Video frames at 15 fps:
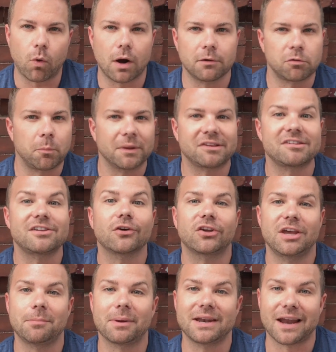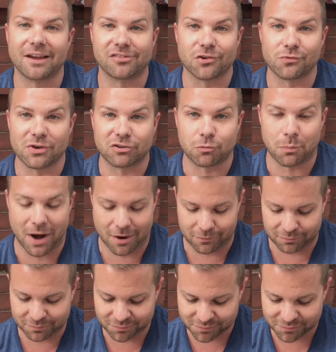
warmth, but still keep it nice and rich brown.